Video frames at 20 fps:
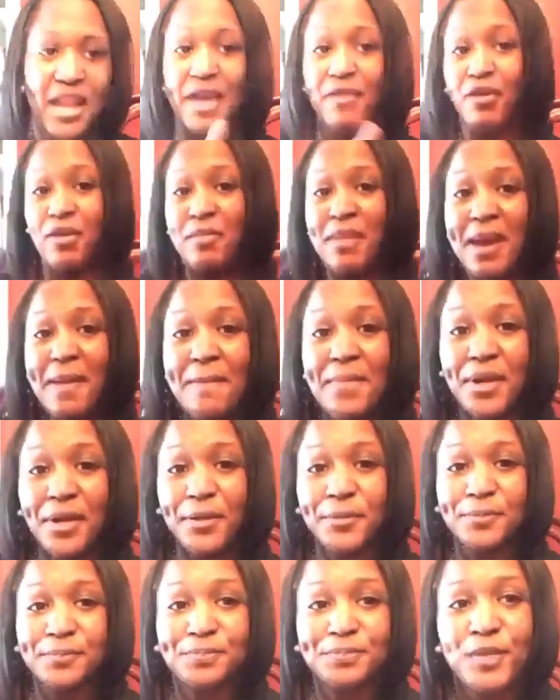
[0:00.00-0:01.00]
And
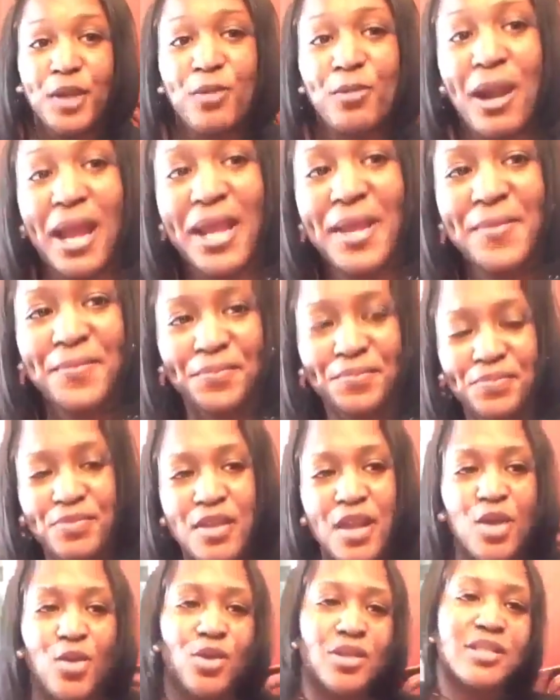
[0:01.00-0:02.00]
remember, right?
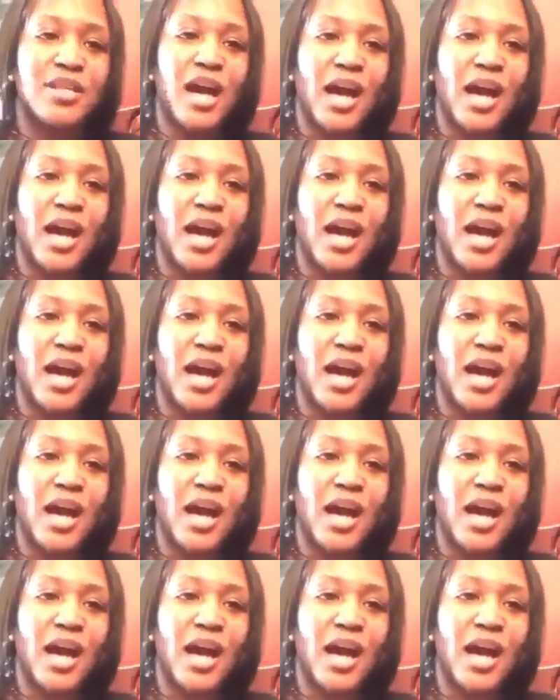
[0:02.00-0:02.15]
We're